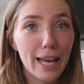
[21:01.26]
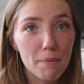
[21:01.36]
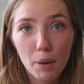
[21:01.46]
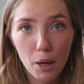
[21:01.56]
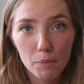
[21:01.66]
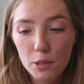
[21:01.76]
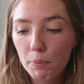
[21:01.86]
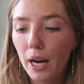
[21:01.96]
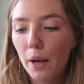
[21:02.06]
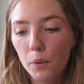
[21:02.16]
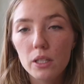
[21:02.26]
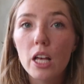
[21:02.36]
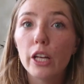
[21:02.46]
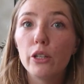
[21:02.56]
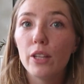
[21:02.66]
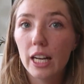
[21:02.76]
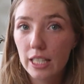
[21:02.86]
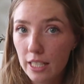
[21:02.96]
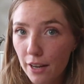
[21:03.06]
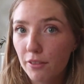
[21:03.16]
get pumped, but I will tell you that I
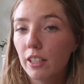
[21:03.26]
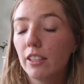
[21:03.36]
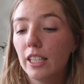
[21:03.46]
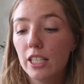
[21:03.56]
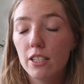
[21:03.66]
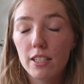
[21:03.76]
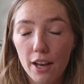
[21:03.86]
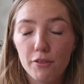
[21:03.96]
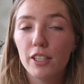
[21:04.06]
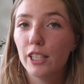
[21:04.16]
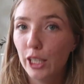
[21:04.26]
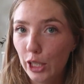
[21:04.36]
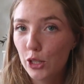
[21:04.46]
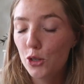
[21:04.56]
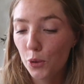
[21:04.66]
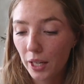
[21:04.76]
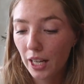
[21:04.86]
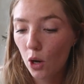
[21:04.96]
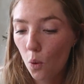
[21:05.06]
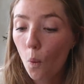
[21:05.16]
definitely enjoyed
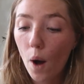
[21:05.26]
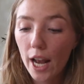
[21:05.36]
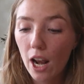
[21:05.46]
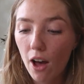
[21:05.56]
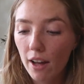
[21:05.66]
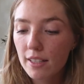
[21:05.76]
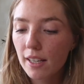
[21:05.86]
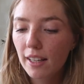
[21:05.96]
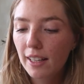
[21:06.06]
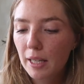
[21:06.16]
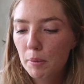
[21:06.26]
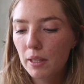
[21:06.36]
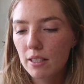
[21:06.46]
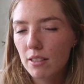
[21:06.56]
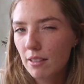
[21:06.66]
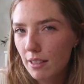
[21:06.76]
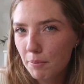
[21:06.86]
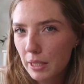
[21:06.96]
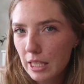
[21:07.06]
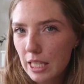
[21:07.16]
it quite a lot. That's all that
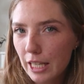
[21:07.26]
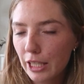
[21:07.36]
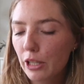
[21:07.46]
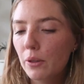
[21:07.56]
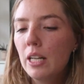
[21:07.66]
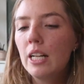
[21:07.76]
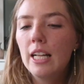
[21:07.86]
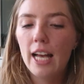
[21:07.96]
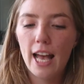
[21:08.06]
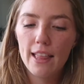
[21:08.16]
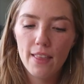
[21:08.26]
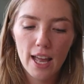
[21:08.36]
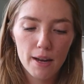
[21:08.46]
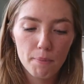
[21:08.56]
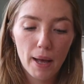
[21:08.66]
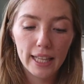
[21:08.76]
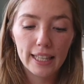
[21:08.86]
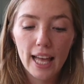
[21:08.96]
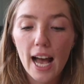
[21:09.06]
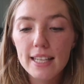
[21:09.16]
I'm gonna tell you. And then my
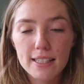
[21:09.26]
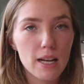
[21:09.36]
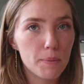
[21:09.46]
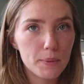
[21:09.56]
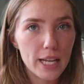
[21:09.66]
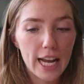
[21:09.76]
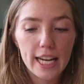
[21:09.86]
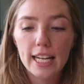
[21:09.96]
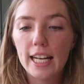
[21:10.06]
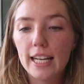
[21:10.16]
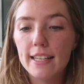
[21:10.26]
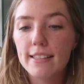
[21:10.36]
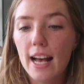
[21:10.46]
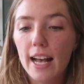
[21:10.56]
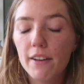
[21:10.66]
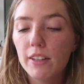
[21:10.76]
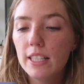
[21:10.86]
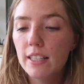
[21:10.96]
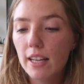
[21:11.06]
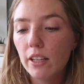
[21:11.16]
last update is I have
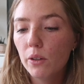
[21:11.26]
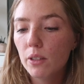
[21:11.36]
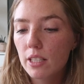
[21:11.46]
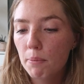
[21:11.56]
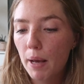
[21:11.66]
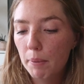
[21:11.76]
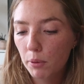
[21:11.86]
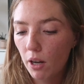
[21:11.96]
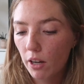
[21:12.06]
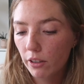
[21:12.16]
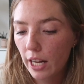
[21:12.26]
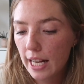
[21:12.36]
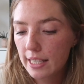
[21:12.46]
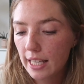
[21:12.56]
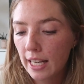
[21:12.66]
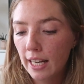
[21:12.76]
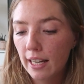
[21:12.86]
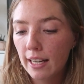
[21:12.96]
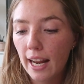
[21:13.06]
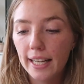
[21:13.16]
continued to make progress in
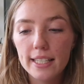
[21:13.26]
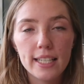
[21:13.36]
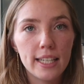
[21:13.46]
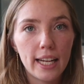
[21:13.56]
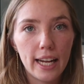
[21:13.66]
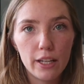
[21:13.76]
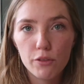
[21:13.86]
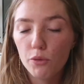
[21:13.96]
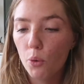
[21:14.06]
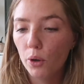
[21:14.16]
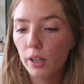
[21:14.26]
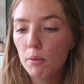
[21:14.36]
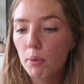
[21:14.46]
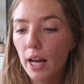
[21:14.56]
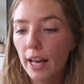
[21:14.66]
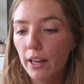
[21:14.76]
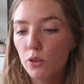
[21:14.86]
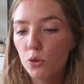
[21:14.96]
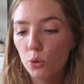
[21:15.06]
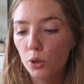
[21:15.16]
1984 by
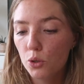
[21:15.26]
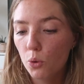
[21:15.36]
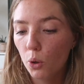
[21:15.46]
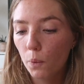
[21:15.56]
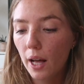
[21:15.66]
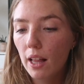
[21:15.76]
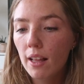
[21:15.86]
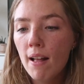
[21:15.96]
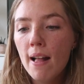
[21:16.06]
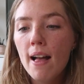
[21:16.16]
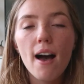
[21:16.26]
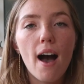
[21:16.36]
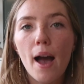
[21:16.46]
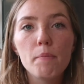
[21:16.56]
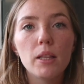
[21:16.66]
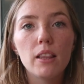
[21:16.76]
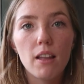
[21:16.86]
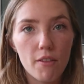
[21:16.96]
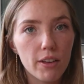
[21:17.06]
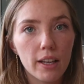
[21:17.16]
George Orwell. I'm
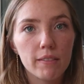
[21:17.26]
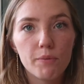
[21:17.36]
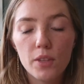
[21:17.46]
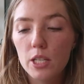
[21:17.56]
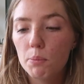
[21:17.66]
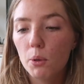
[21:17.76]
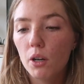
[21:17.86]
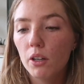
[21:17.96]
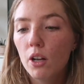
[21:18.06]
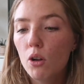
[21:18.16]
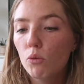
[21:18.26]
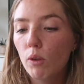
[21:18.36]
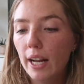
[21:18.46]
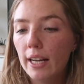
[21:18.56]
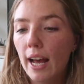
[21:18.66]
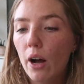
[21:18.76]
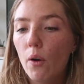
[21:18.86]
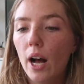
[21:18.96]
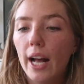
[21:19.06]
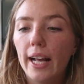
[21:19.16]
loving this book. Right
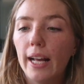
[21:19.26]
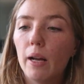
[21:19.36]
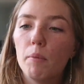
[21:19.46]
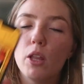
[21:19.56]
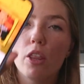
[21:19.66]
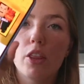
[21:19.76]
now, I am